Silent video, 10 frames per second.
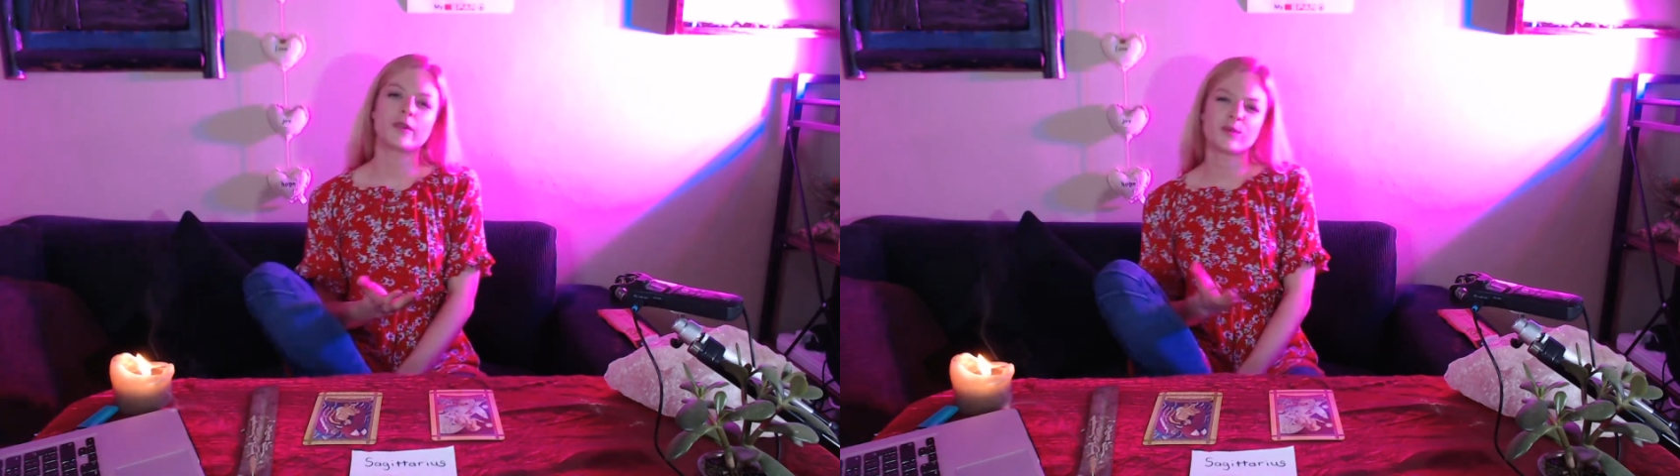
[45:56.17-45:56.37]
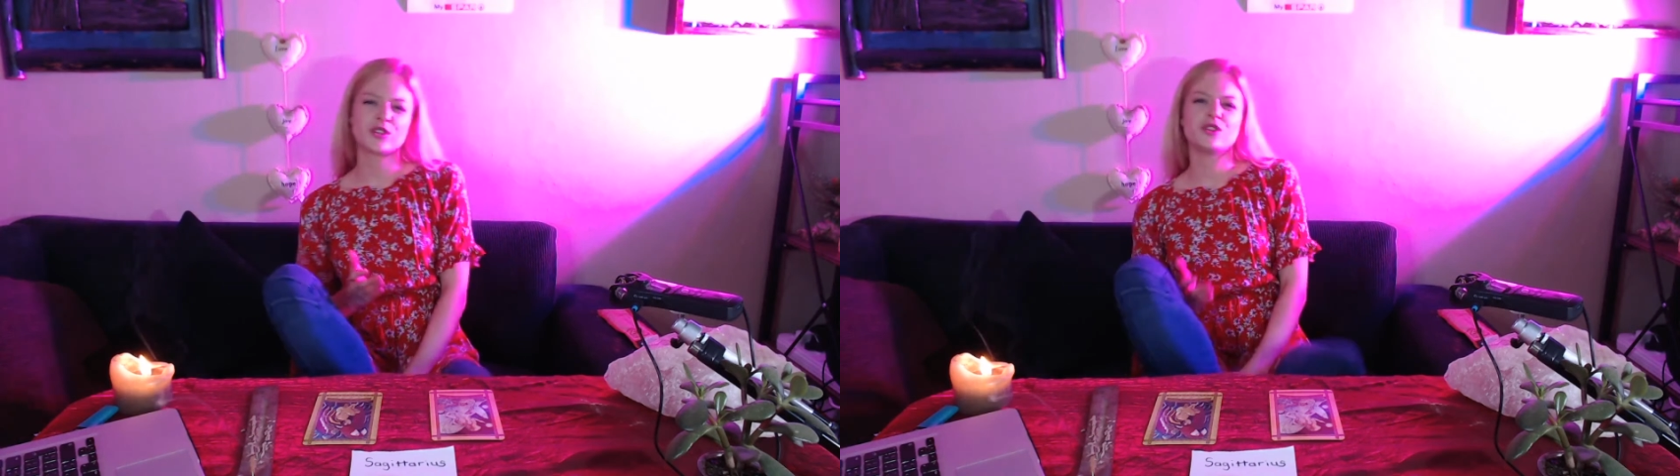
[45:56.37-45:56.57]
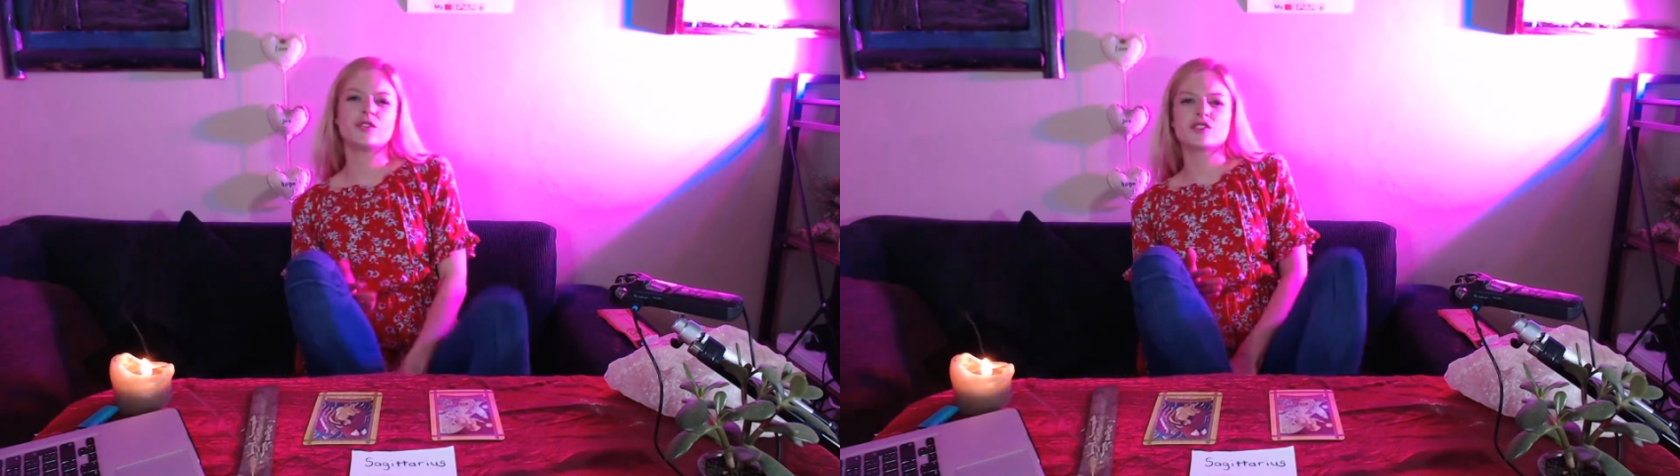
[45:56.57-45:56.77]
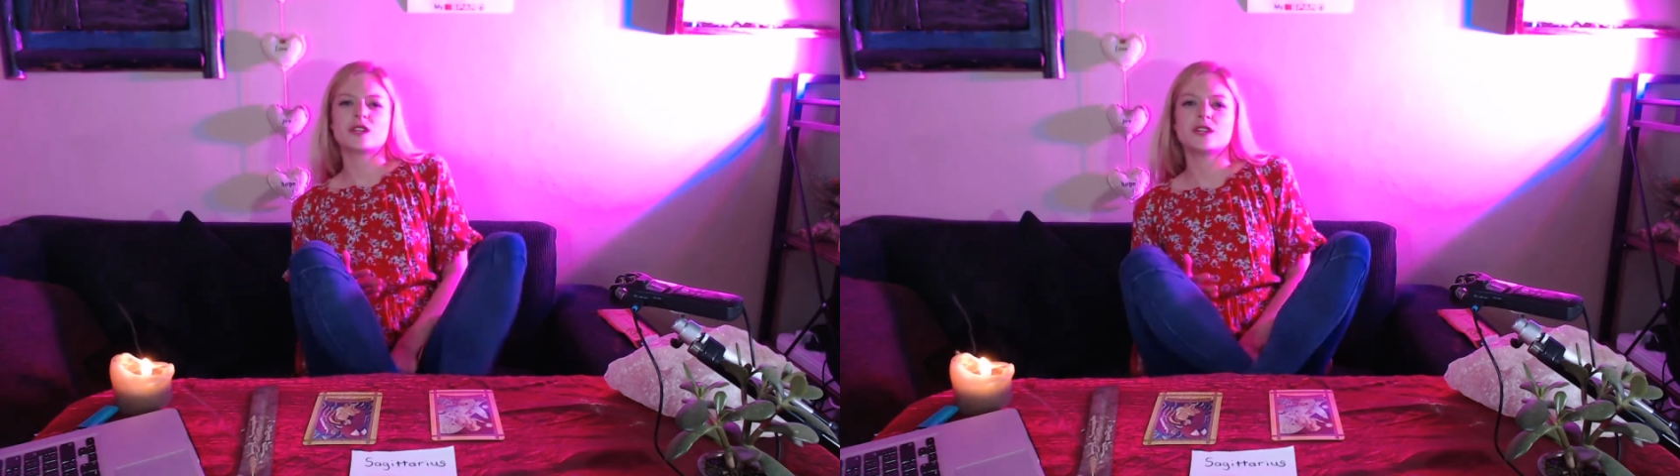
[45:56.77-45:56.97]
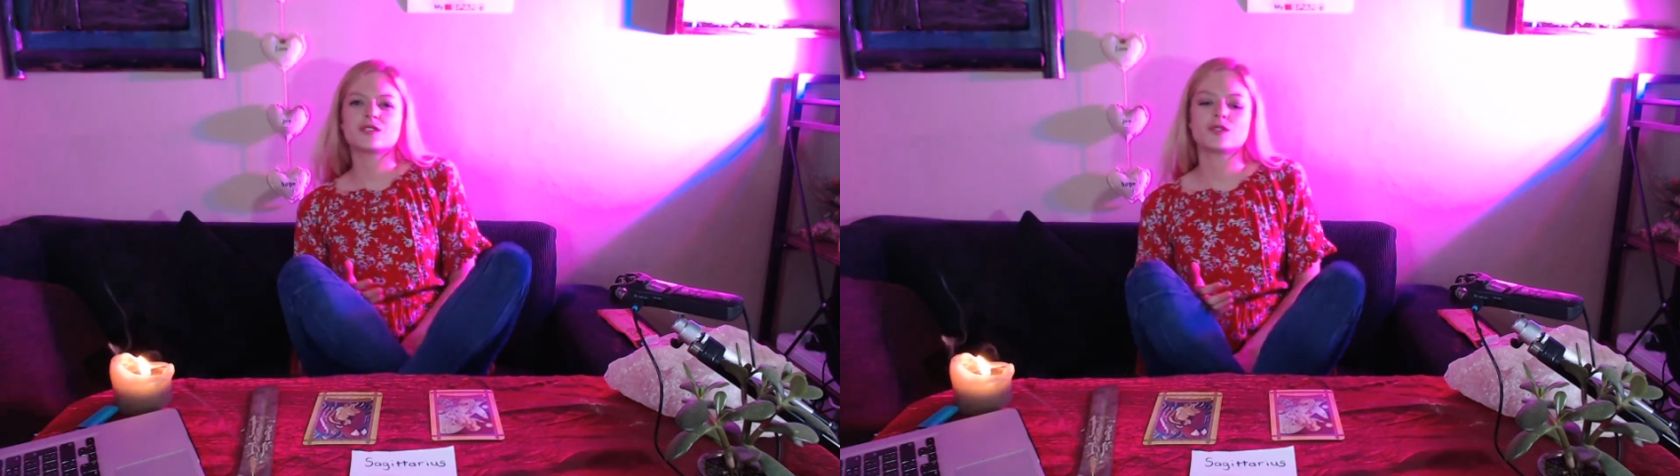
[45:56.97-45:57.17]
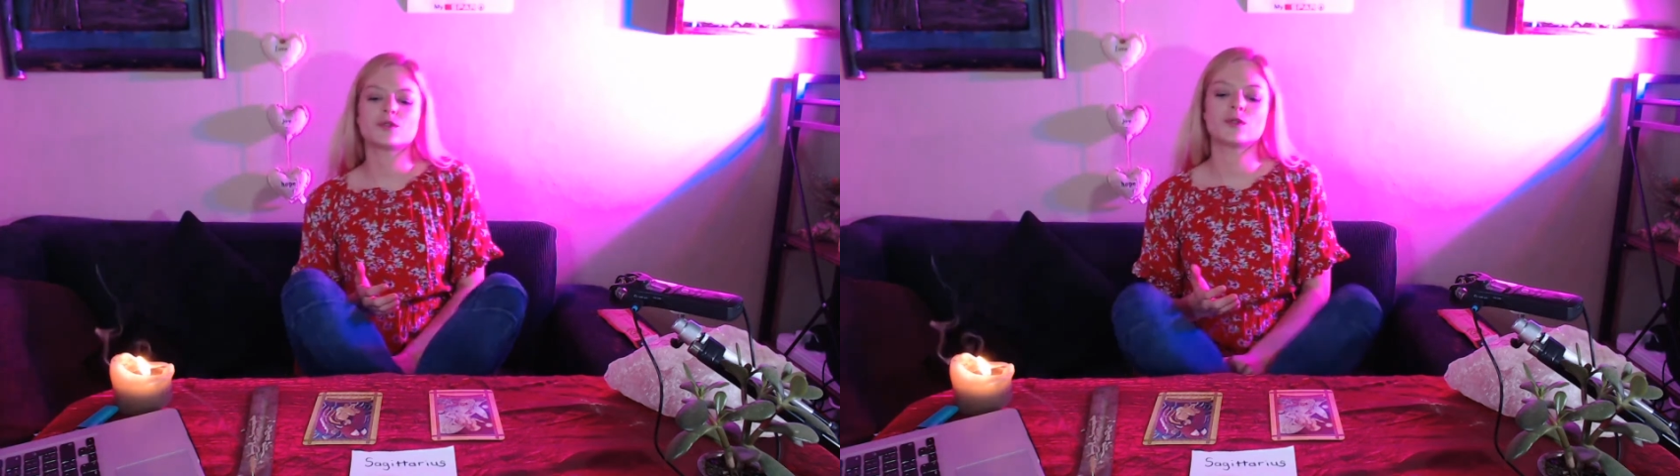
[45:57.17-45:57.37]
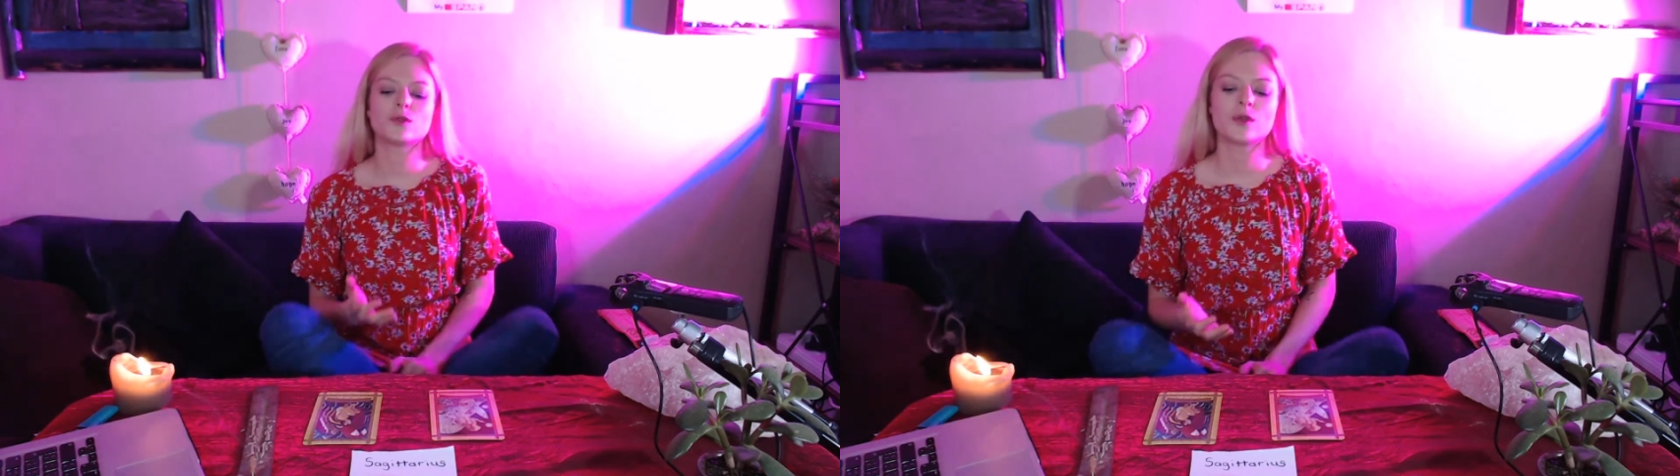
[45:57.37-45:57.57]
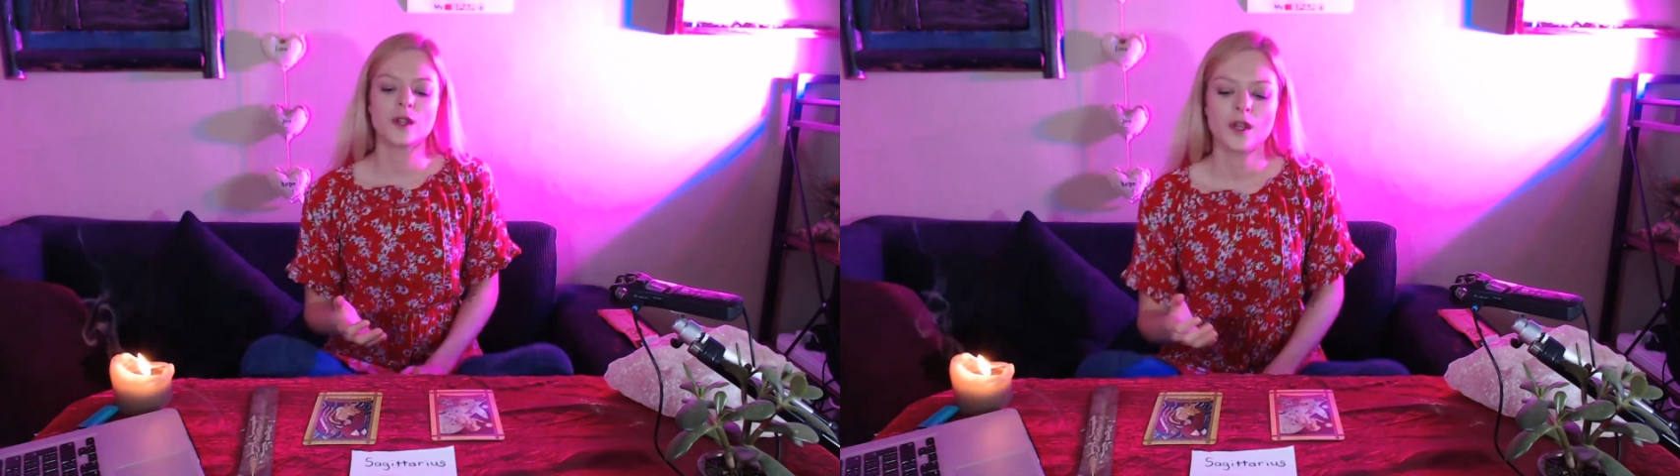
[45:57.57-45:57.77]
than what you usually do.